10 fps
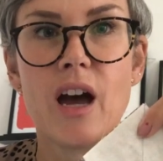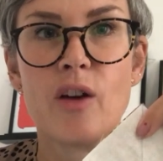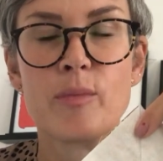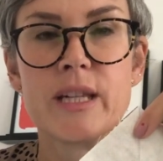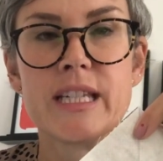
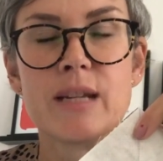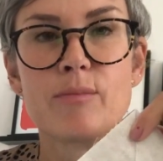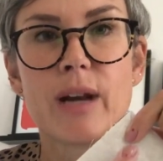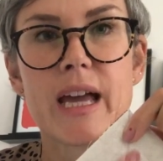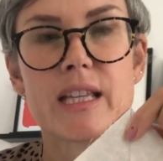I've pinned it in
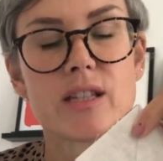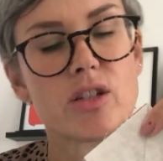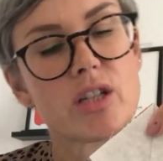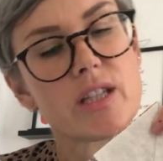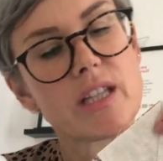place and
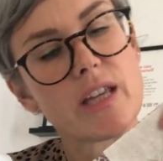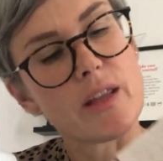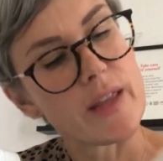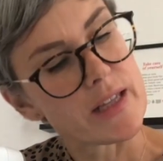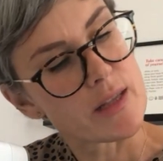you can see
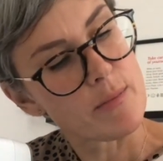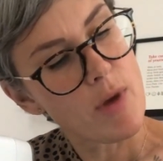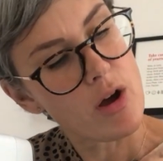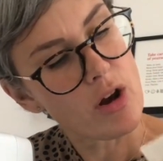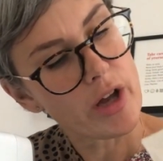that there's the
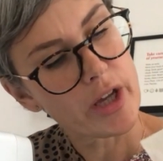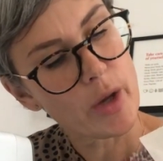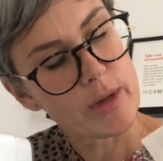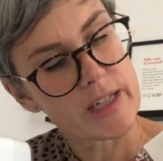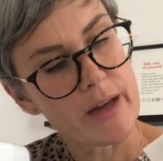mark line
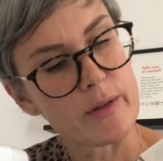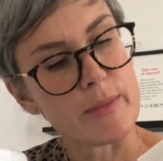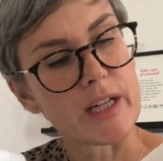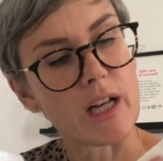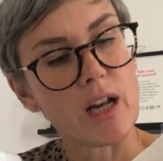going down the
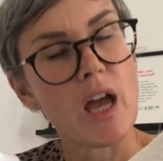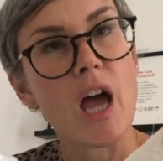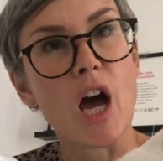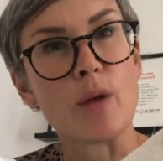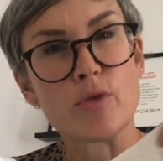middle.
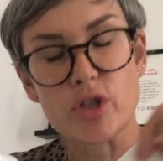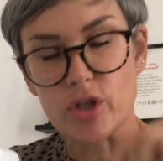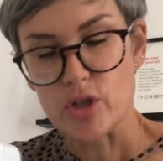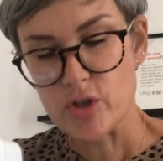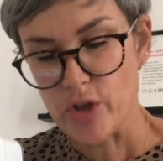And I'm just
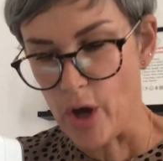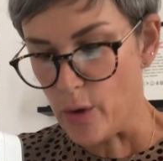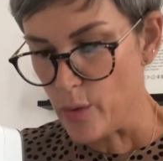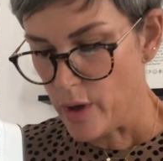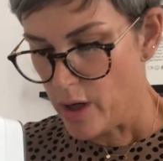going to sew